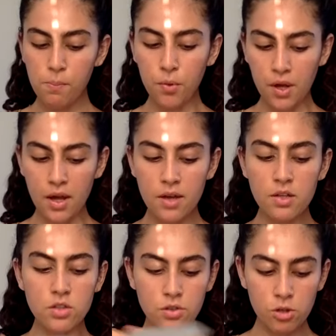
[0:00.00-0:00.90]
Okay,
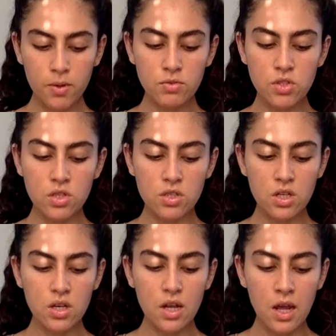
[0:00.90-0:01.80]
it's a little bit
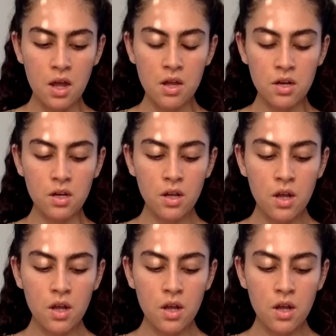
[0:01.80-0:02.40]
resistant, and